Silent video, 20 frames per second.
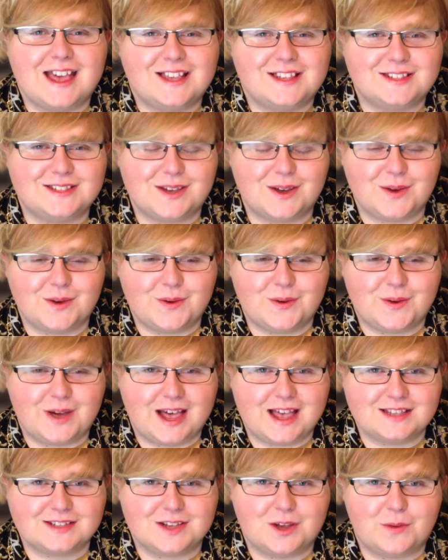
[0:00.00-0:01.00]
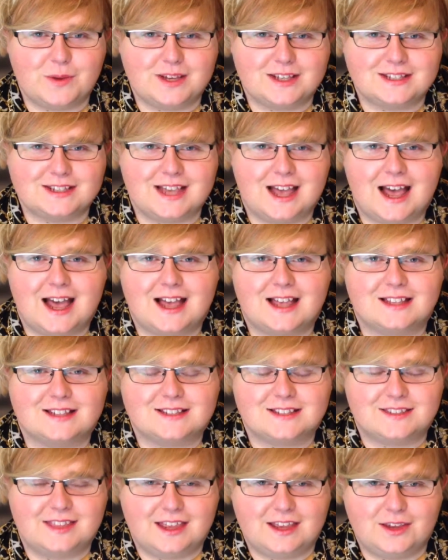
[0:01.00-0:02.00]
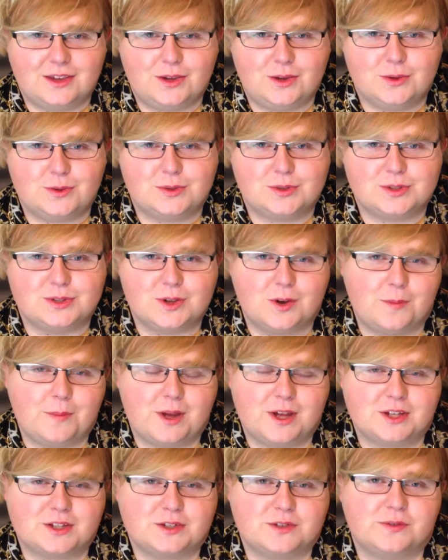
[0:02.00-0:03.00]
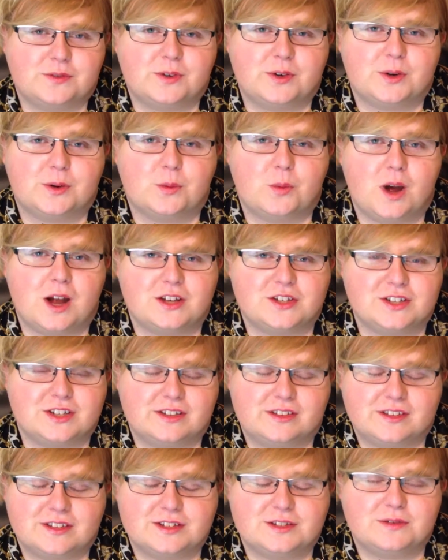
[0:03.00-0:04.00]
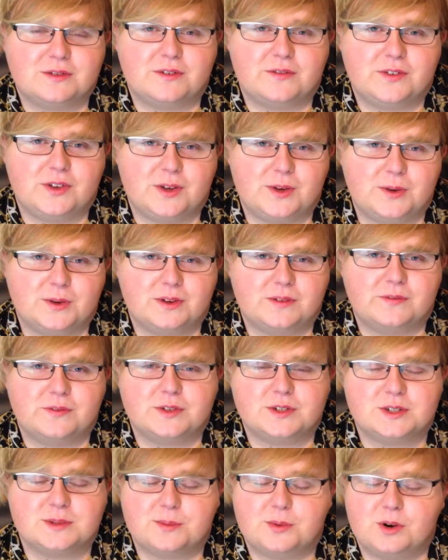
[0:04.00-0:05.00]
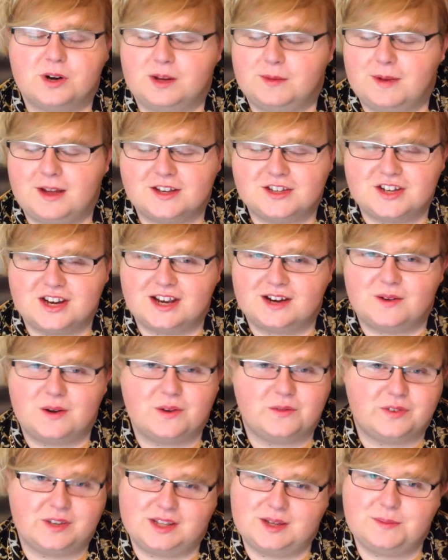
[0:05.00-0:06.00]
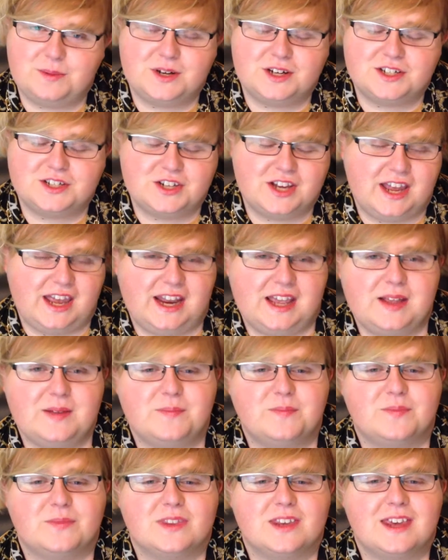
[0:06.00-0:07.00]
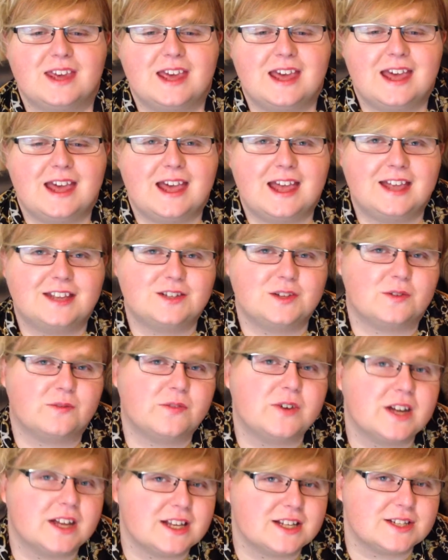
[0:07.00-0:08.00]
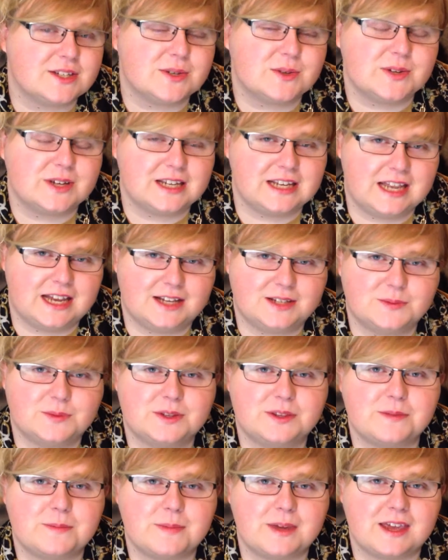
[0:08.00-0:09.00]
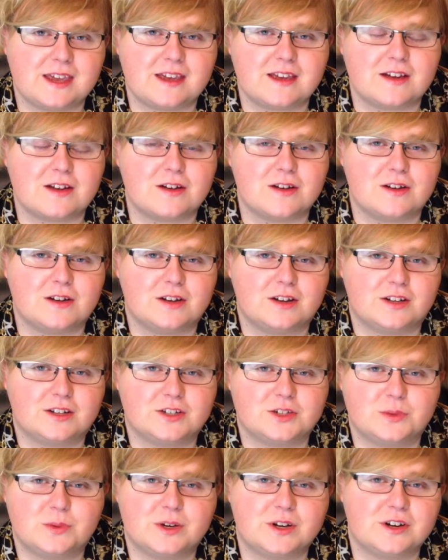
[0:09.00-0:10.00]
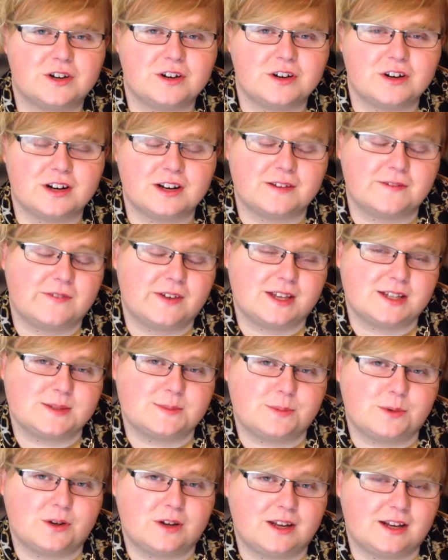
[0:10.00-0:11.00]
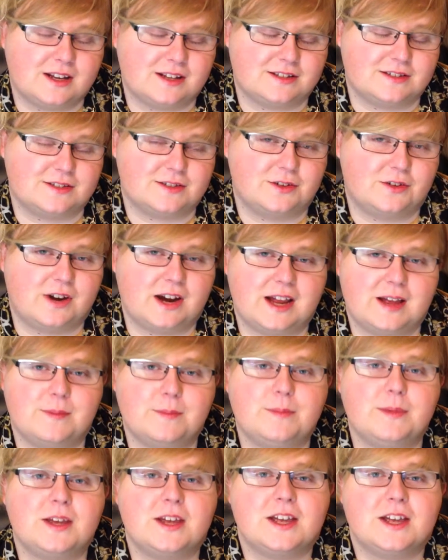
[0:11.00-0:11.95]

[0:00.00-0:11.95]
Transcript: So as always guys, thank you so much for watching this review and for supporting my channel. I really appreciate it. And don't forget to connect with me on Twitter and Facebook and Instagram.